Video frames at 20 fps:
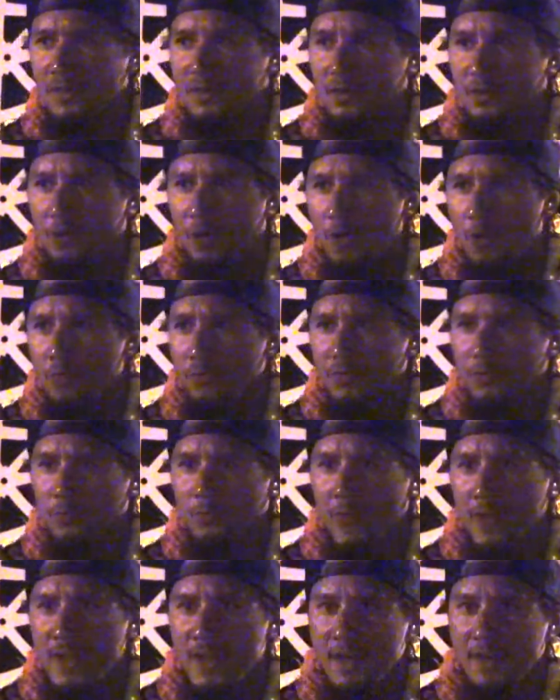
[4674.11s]
the cold, the
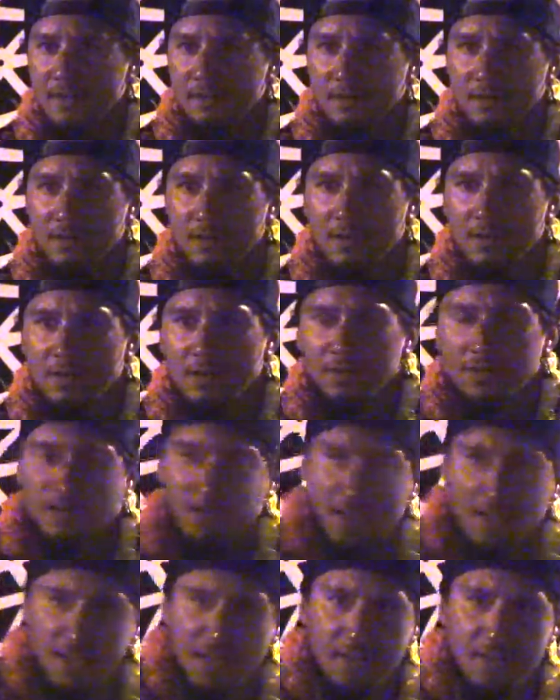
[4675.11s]
rain, the
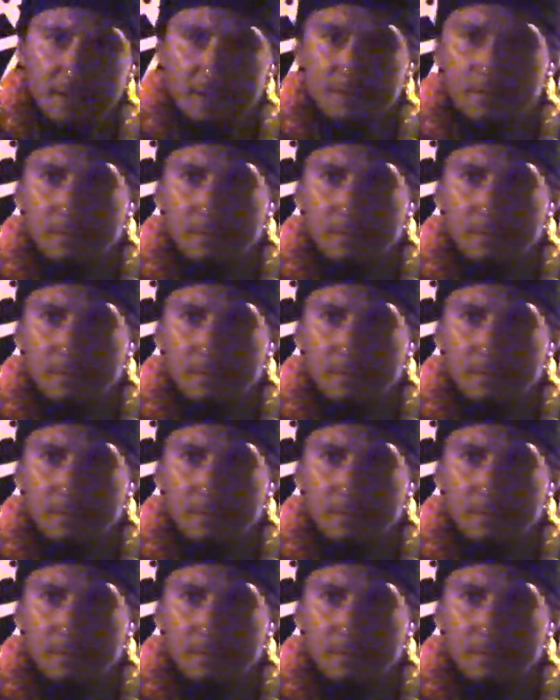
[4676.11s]
heat.